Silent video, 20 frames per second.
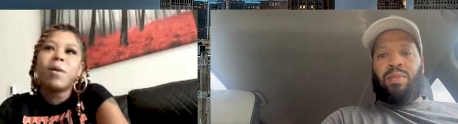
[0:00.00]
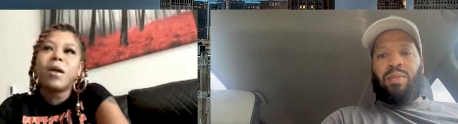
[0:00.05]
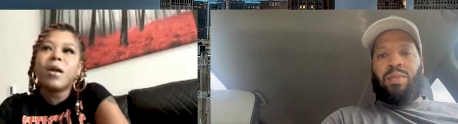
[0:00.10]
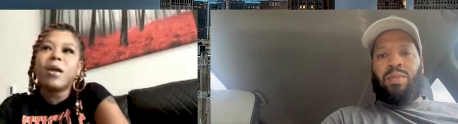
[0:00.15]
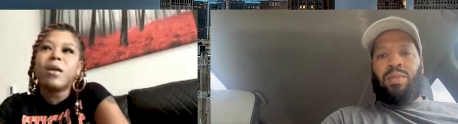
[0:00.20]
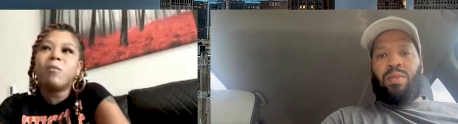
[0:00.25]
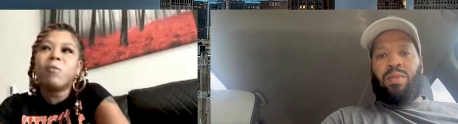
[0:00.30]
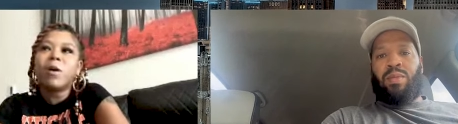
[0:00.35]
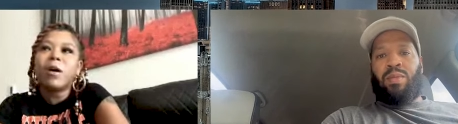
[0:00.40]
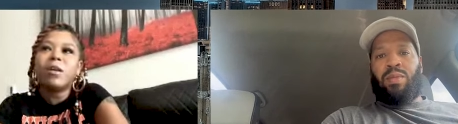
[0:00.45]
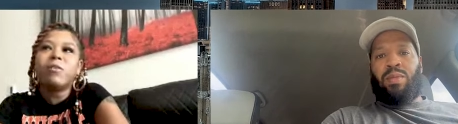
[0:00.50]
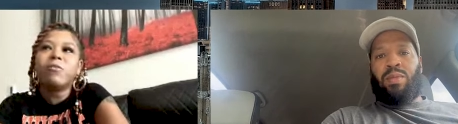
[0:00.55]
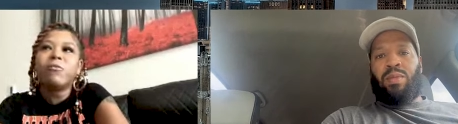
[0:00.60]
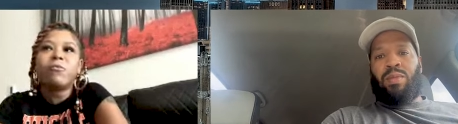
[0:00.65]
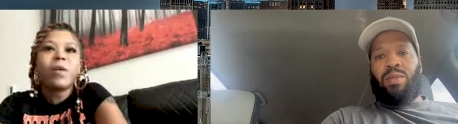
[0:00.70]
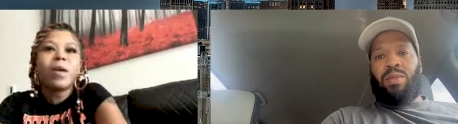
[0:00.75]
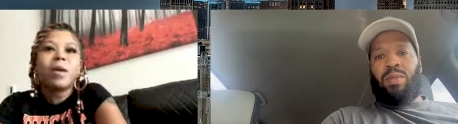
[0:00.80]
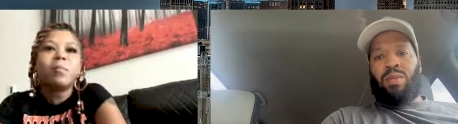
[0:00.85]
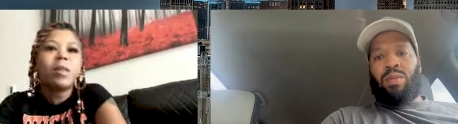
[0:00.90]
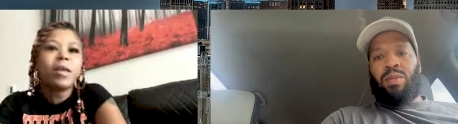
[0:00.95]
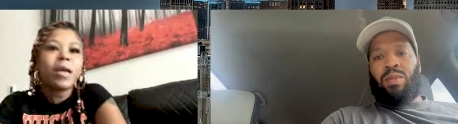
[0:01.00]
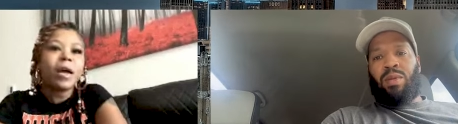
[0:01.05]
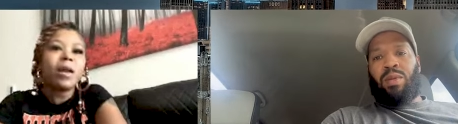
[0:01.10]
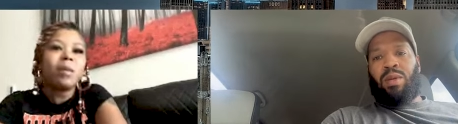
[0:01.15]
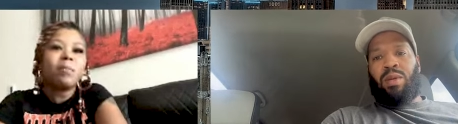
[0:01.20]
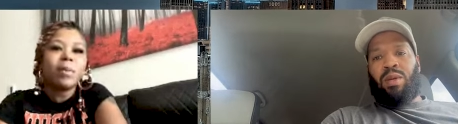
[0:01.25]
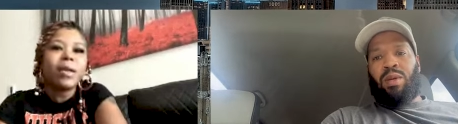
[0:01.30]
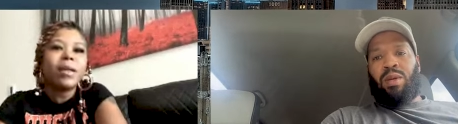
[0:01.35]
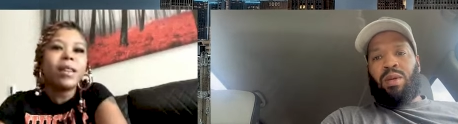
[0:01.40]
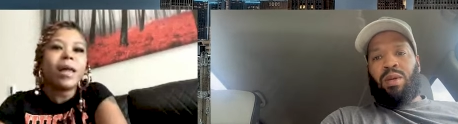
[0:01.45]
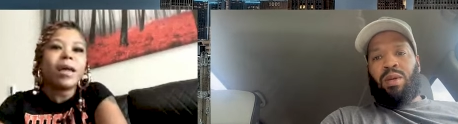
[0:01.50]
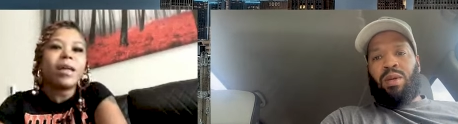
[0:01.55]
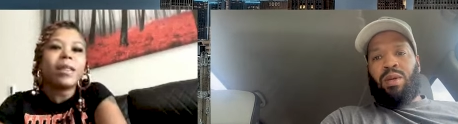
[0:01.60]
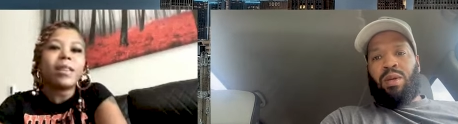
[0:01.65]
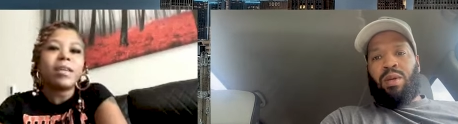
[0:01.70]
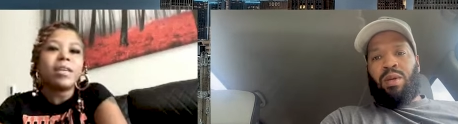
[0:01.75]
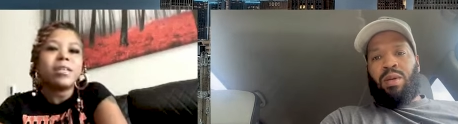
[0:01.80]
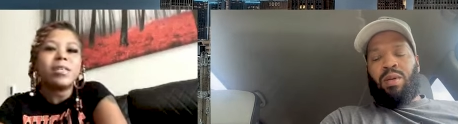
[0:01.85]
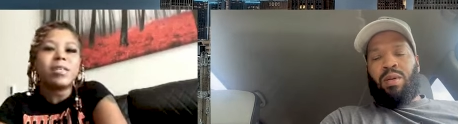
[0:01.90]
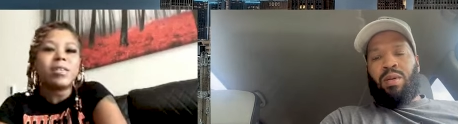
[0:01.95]
Speaker 1: man, why do family gotta be like
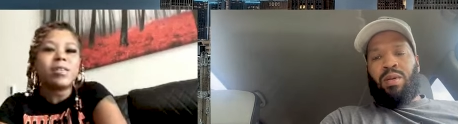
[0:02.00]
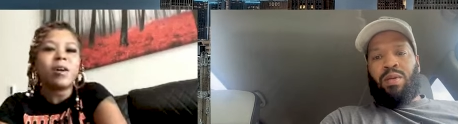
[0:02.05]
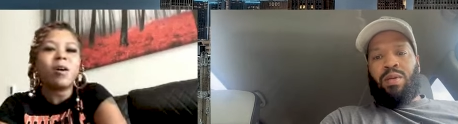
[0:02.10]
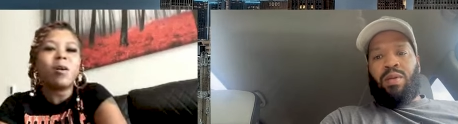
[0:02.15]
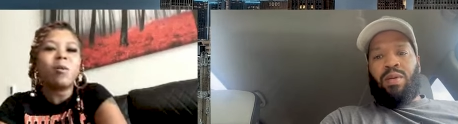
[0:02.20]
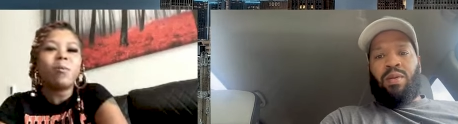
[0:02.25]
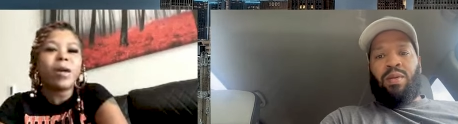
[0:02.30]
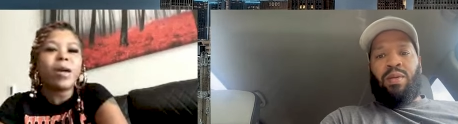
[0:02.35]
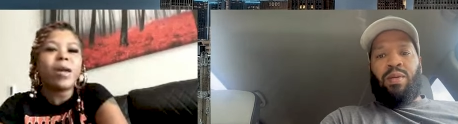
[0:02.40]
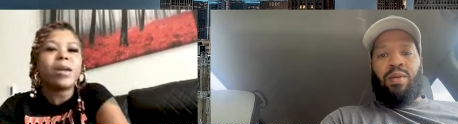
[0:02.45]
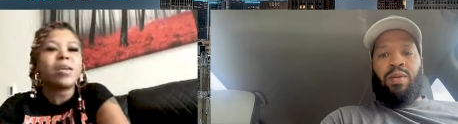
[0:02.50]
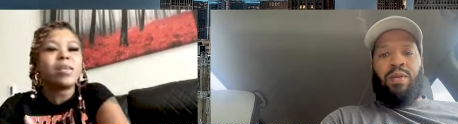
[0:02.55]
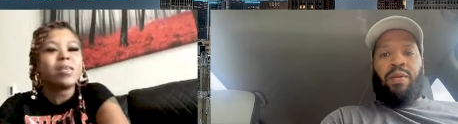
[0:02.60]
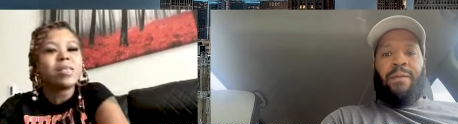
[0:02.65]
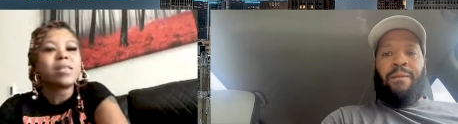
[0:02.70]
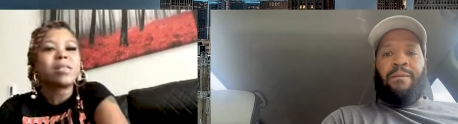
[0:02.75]
this? It's always